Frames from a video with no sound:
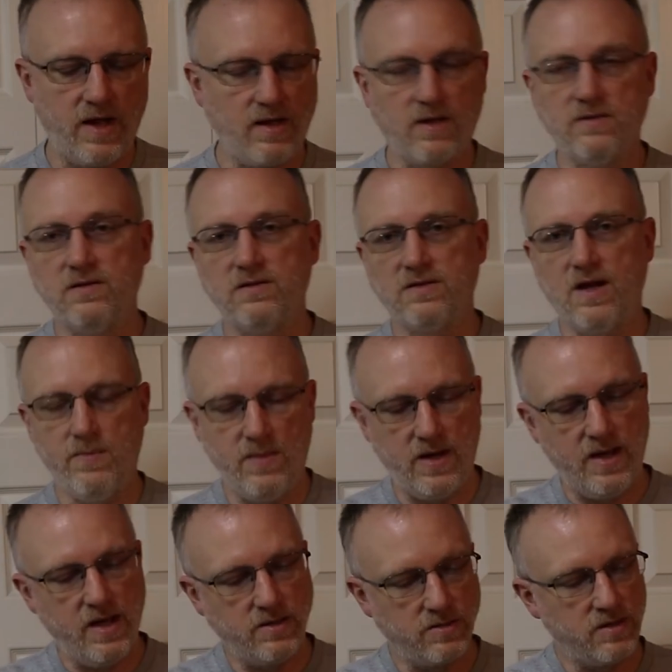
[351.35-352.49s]
that because it's got my
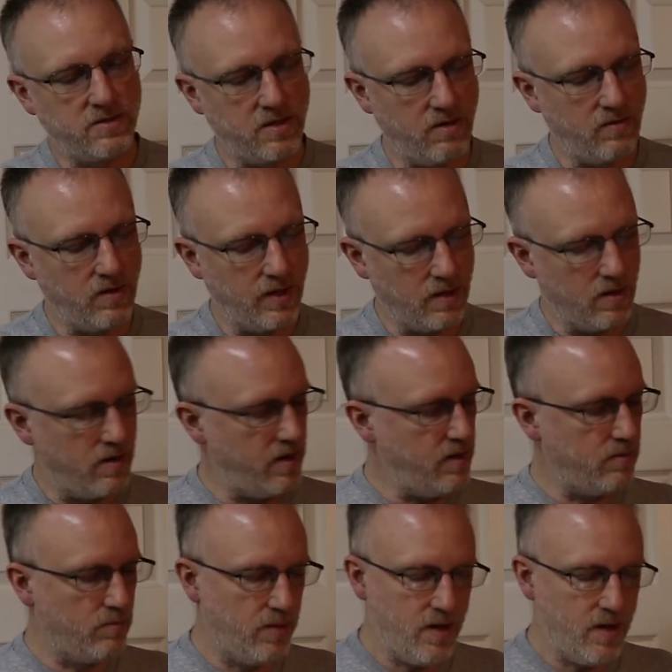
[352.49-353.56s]
address and everything on it.